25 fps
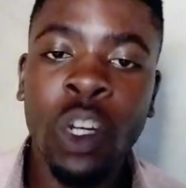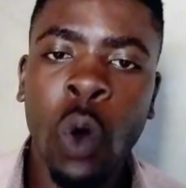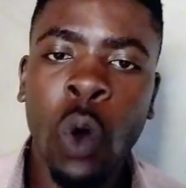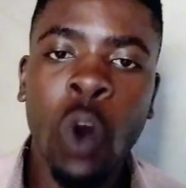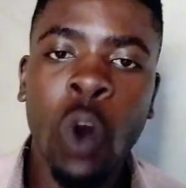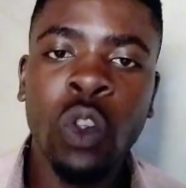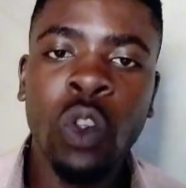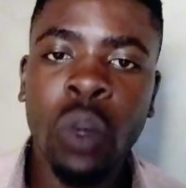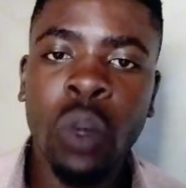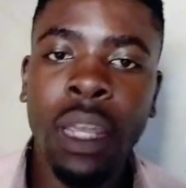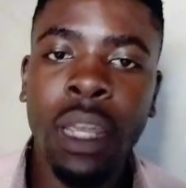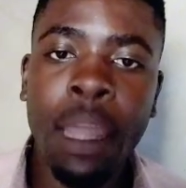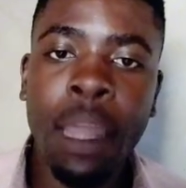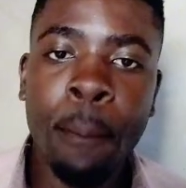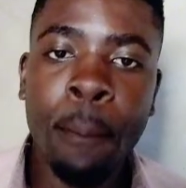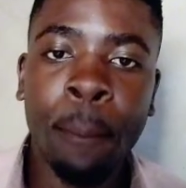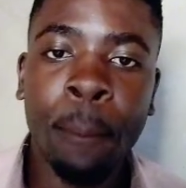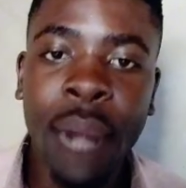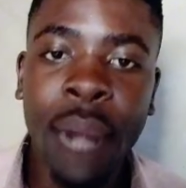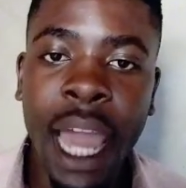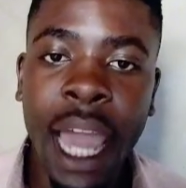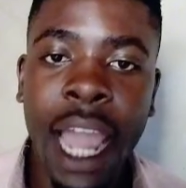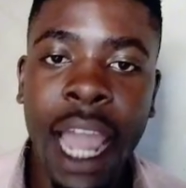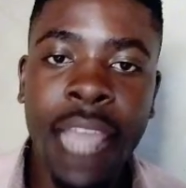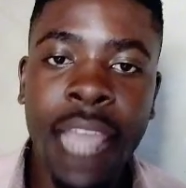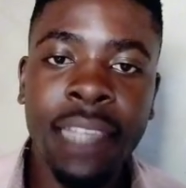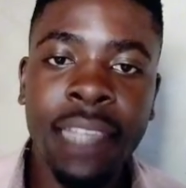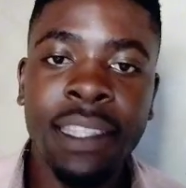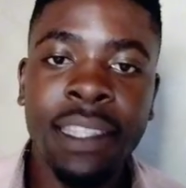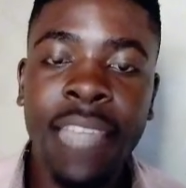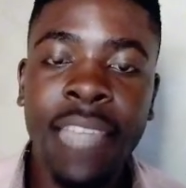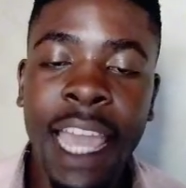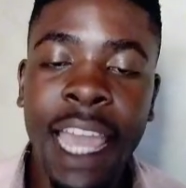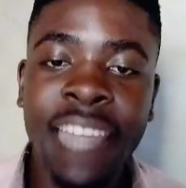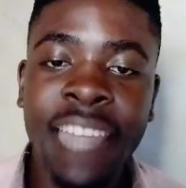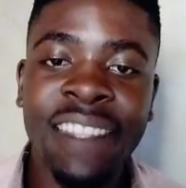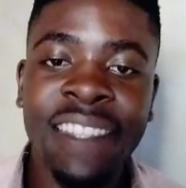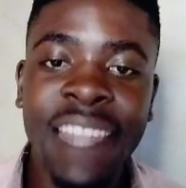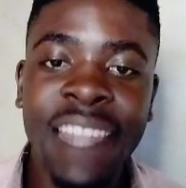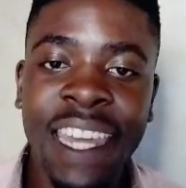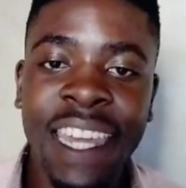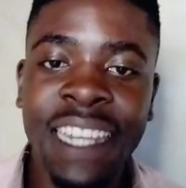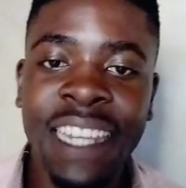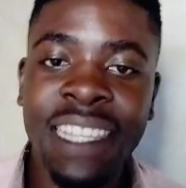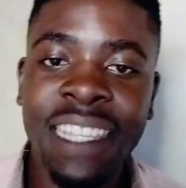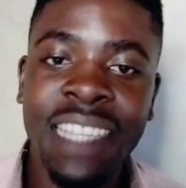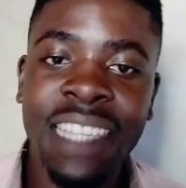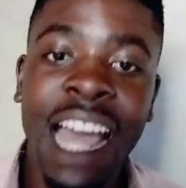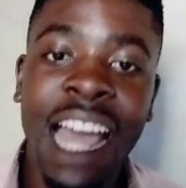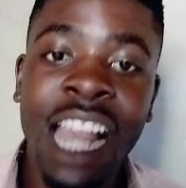it also implies as the
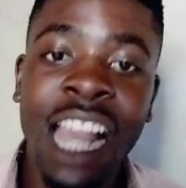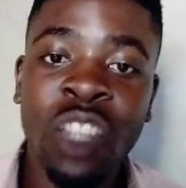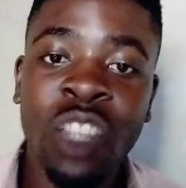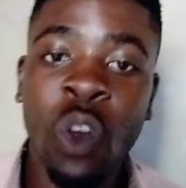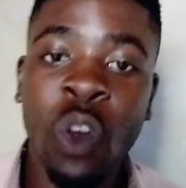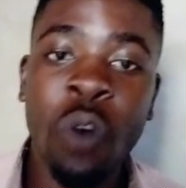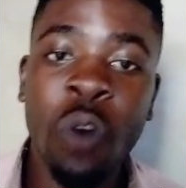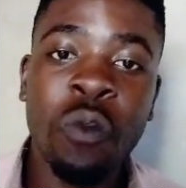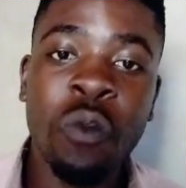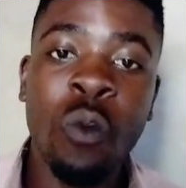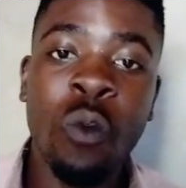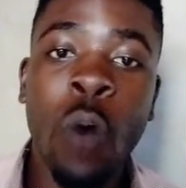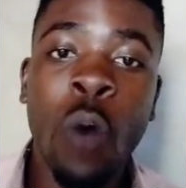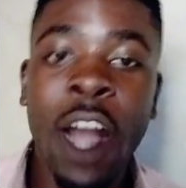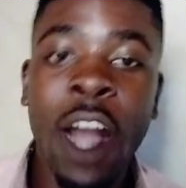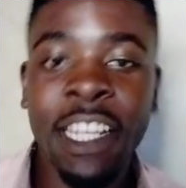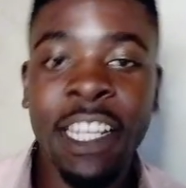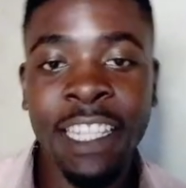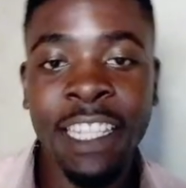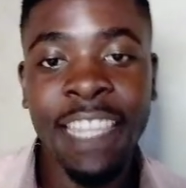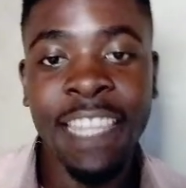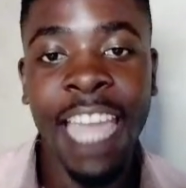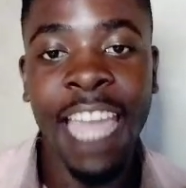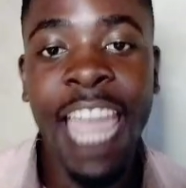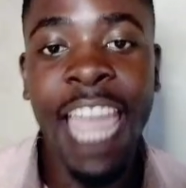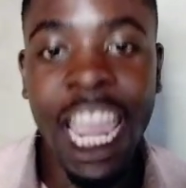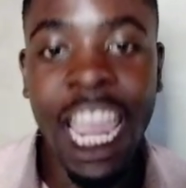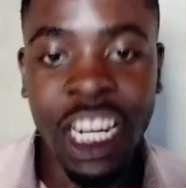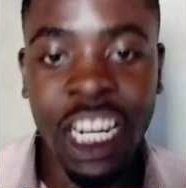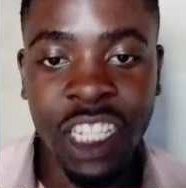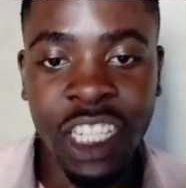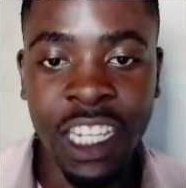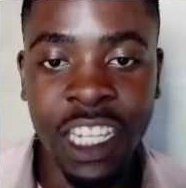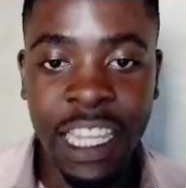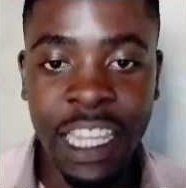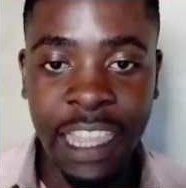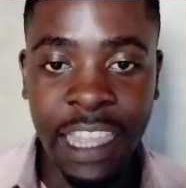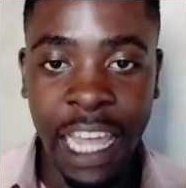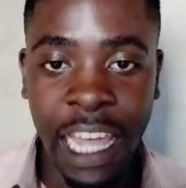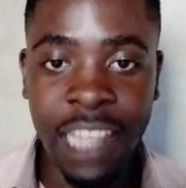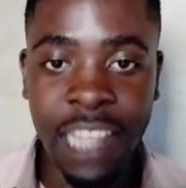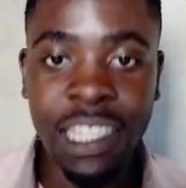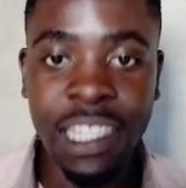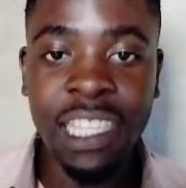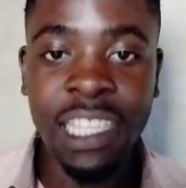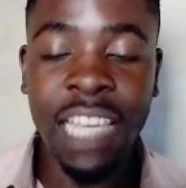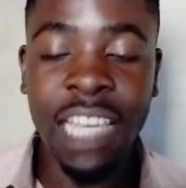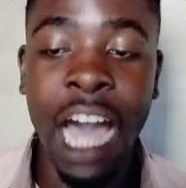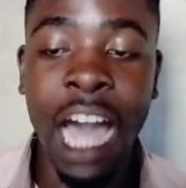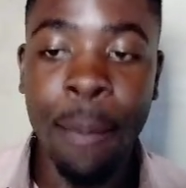results of what? The action.
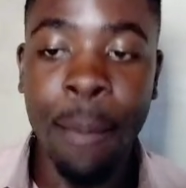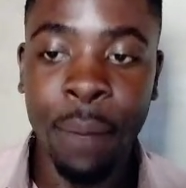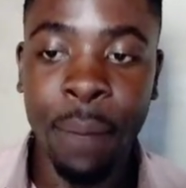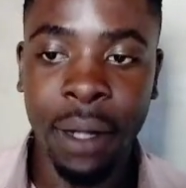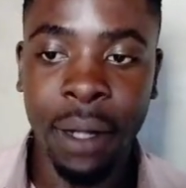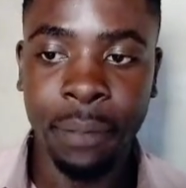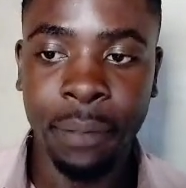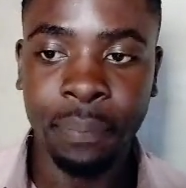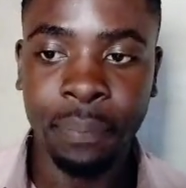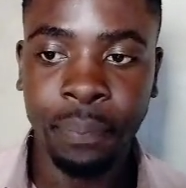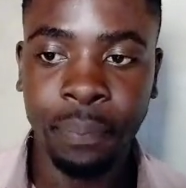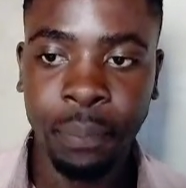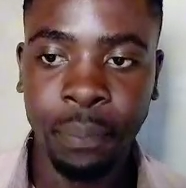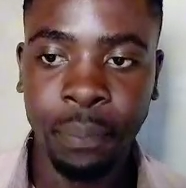That's karma.